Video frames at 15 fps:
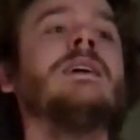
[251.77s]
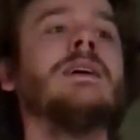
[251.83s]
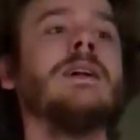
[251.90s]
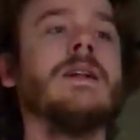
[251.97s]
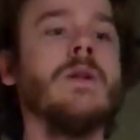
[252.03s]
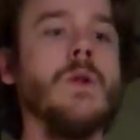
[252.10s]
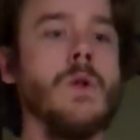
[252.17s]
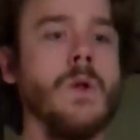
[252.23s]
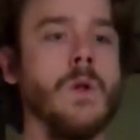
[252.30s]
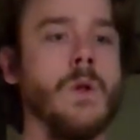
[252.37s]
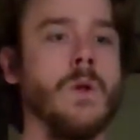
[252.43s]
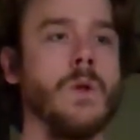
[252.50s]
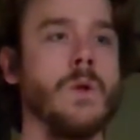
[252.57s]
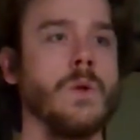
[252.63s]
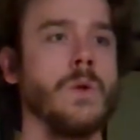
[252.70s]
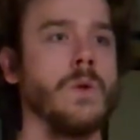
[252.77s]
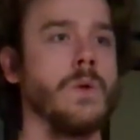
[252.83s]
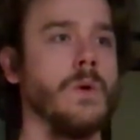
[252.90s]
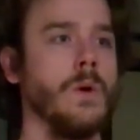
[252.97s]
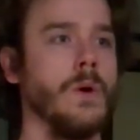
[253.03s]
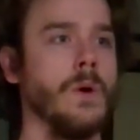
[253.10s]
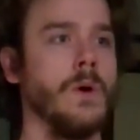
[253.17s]

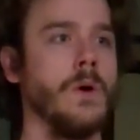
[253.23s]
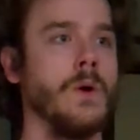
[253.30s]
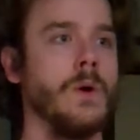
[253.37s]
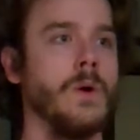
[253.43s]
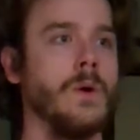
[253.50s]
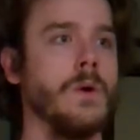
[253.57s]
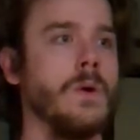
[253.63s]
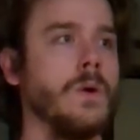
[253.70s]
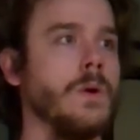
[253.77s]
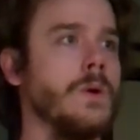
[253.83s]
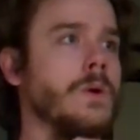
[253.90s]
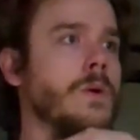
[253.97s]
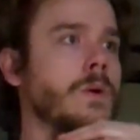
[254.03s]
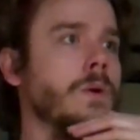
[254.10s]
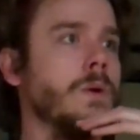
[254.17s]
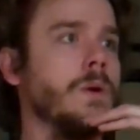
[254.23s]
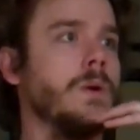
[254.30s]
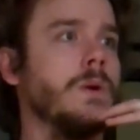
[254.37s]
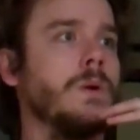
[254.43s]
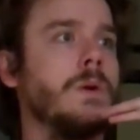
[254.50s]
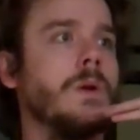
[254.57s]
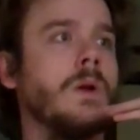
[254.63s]

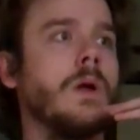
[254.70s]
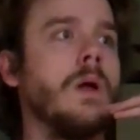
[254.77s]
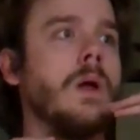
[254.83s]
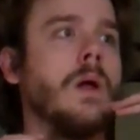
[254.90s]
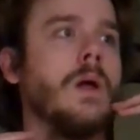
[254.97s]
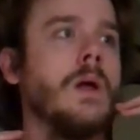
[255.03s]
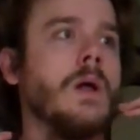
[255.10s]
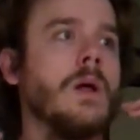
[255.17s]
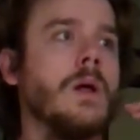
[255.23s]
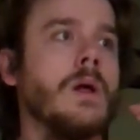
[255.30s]
(no one is talking)